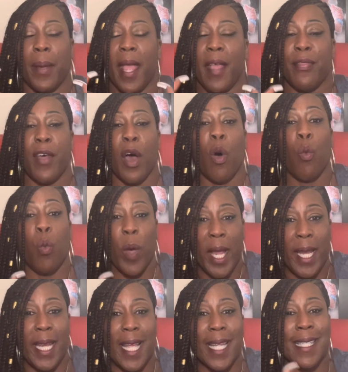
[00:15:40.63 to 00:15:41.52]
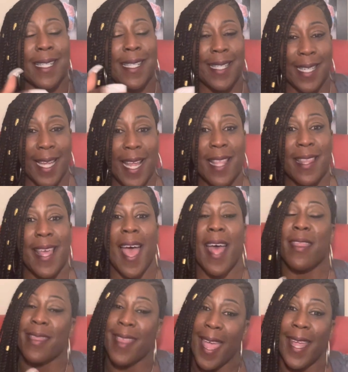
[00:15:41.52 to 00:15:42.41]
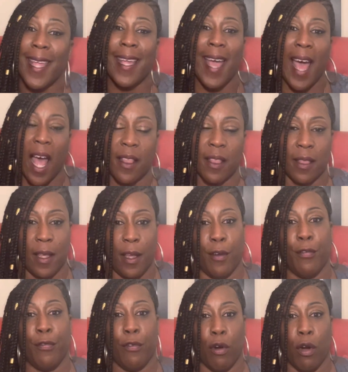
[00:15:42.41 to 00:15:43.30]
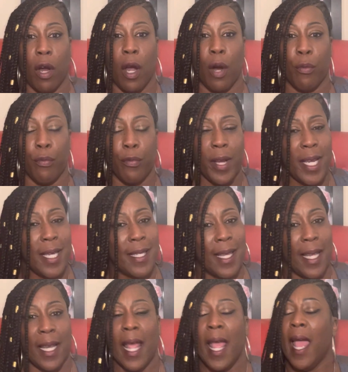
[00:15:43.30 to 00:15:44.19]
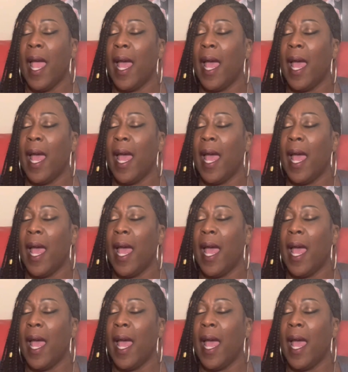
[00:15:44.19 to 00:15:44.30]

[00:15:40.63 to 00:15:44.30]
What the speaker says: And though we didn't see that, they got there for a reason.